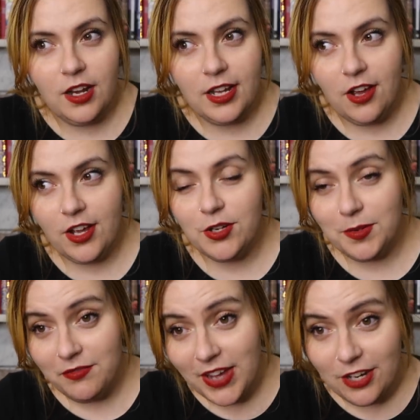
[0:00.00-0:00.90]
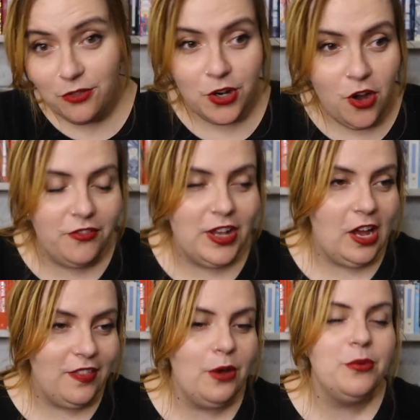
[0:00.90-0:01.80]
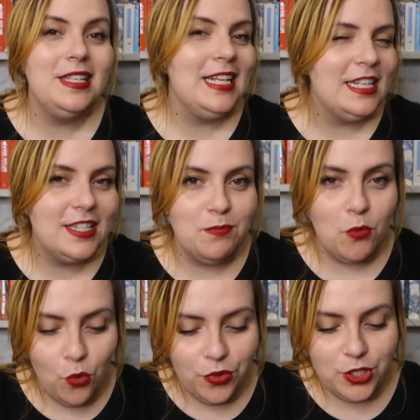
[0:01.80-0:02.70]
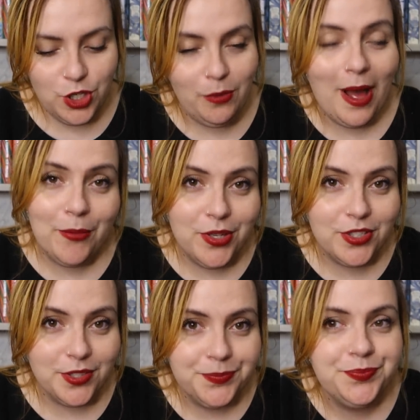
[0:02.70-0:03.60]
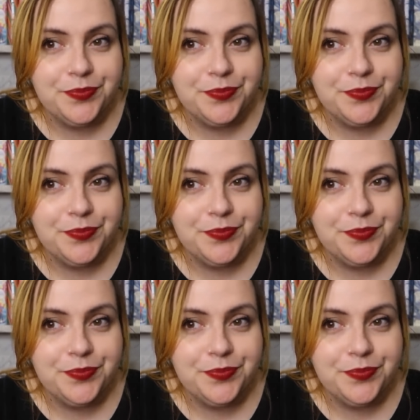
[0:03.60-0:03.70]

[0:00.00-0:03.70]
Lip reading: Like I go to an event or a coffee, that always lasts more than 2 hours.